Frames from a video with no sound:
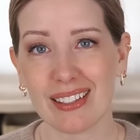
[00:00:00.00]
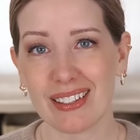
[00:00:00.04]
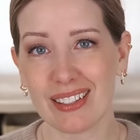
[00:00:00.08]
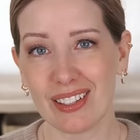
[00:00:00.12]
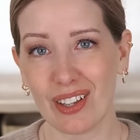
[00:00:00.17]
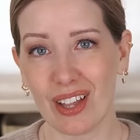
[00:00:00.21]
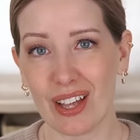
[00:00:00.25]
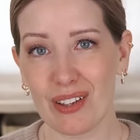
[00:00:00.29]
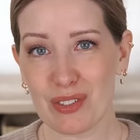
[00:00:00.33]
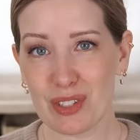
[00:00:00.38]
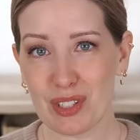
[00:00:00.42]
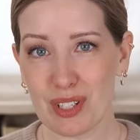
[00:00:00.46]

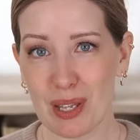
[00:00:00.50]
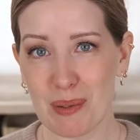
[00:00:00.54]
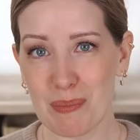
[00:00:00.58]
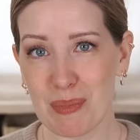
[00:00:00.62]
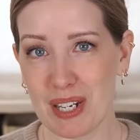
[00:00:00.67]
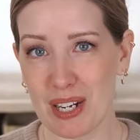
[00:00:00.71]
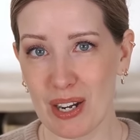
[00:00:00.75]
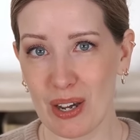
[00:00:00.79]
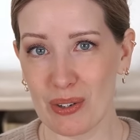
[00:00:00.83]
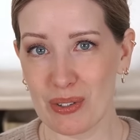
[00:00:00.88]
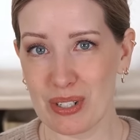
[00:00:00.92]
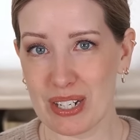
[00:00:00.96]
you'll have to let
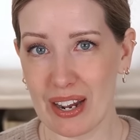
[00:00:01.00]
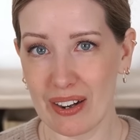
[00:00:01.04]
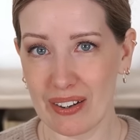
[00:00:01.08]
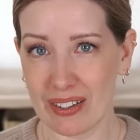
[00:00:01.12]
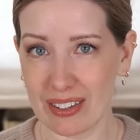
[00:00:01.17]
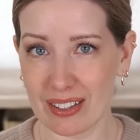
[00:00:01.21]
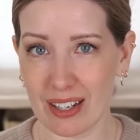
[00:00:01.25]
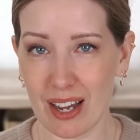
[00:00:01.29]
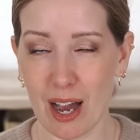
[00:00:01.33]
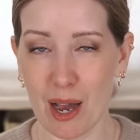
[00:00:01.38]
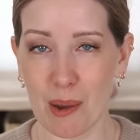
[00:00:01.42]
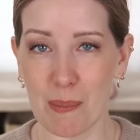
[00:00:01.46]
me know down
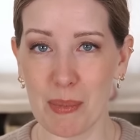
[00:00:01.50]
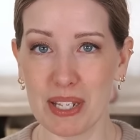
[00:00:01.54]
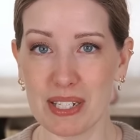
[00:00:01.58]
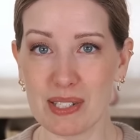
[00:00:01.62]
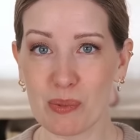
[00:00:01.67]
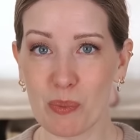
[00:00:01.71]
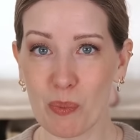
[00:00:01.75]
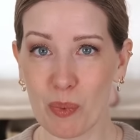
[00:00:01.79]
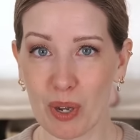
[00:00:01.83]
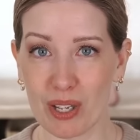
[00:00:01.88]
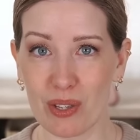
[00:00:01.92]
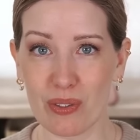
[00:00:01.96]
in the
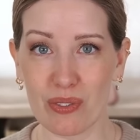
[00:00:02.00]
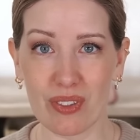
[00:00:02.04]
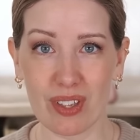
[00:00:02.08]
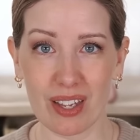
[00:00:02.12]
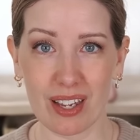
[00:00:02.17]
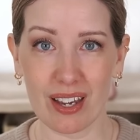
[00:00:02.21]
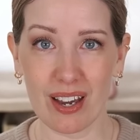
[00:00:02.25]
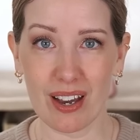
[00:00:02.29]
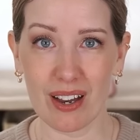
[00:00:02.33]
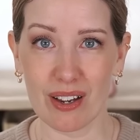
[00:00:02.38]
comments what you think